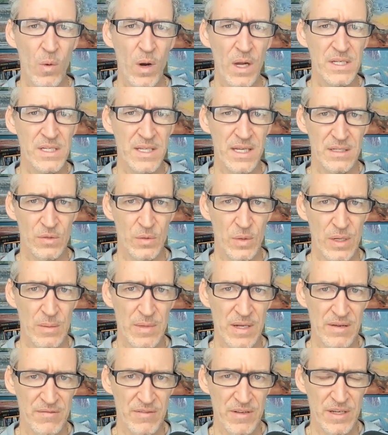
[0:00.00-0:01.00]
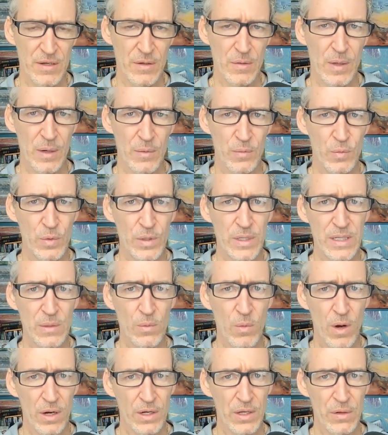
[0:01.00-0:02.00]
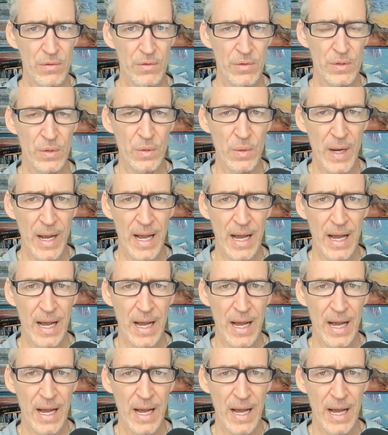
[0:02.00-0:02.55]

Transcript: Watch that 20 minute video. I really walk you through